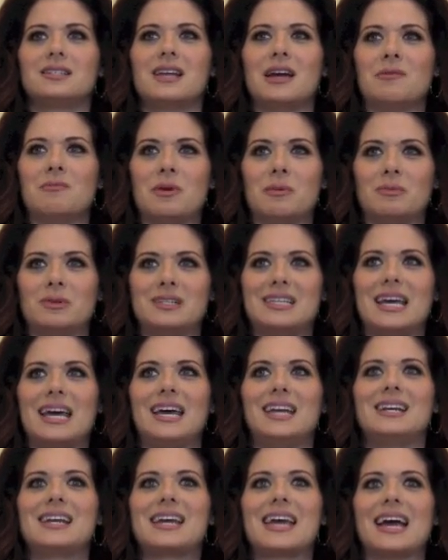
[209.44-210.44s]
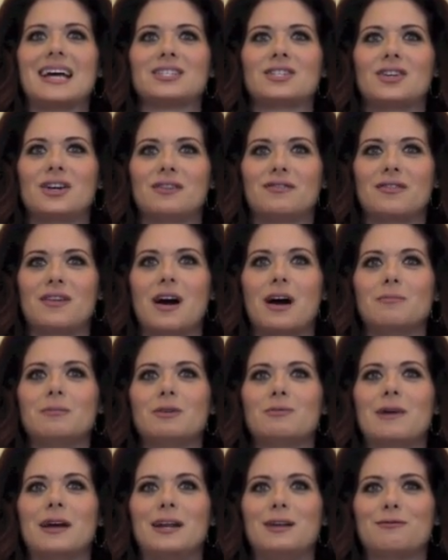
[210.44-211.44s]
I remember Ted Kazanoff got
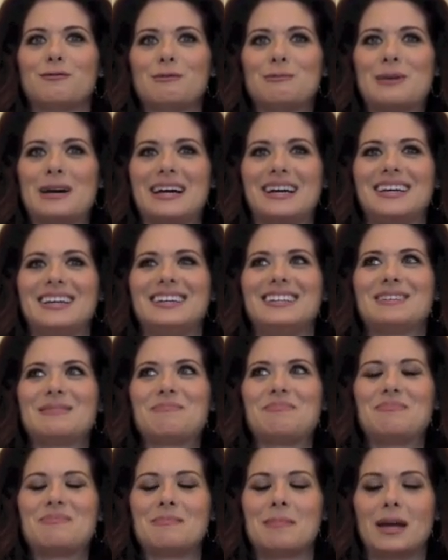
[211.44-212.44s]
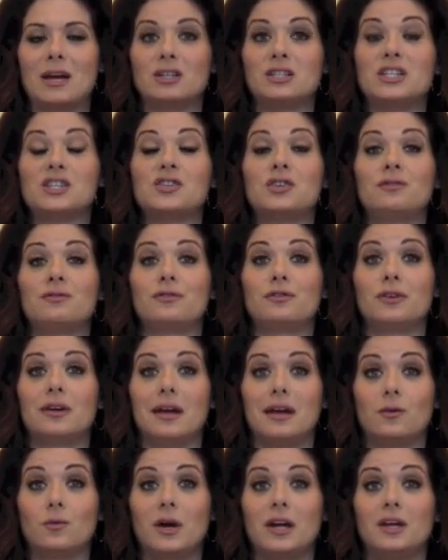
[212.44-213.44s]
me ready for my audition for
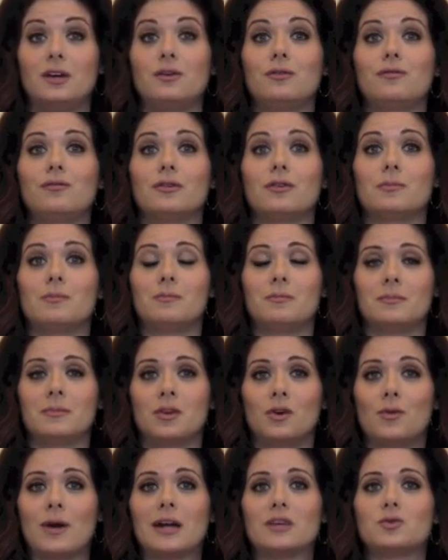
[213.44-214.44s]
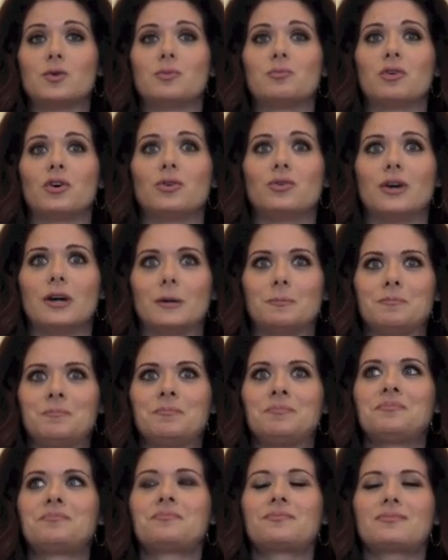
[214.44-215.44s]
NYU for the graduate program.
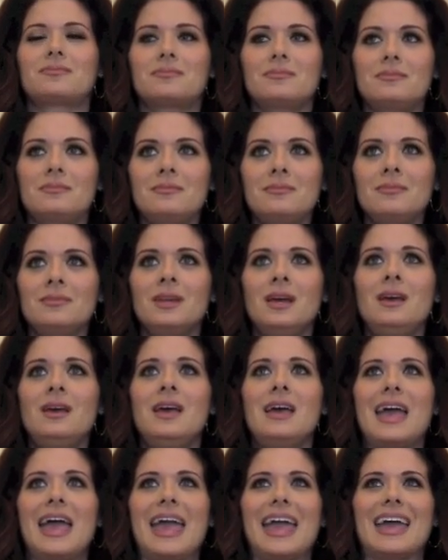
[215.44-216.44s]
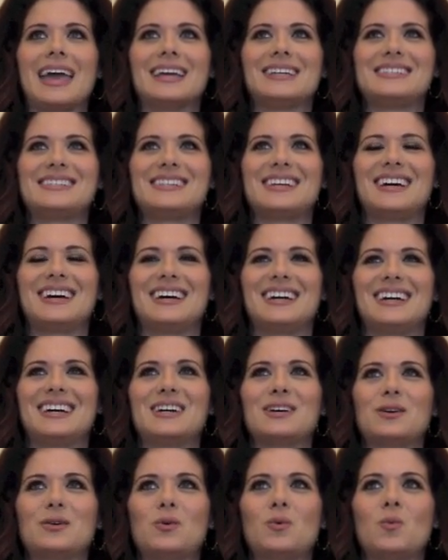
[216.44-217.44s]
And
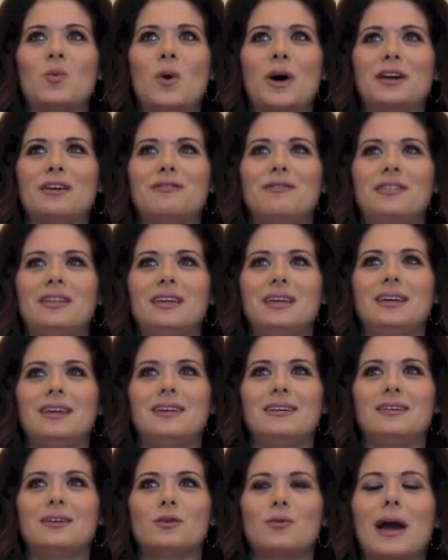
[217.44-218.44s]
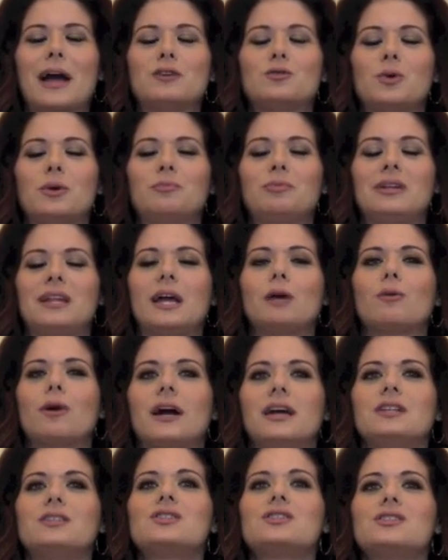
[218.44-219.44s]
one of the graduate
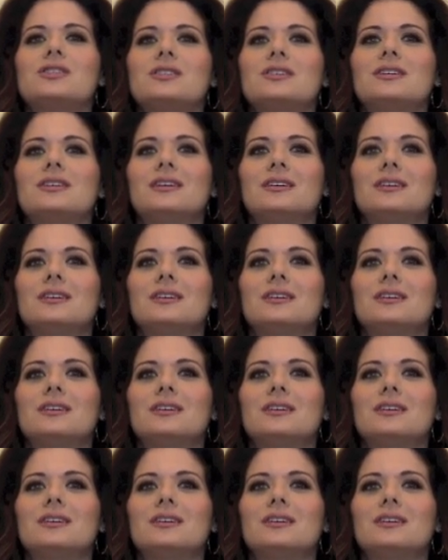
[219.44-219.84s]
playwrights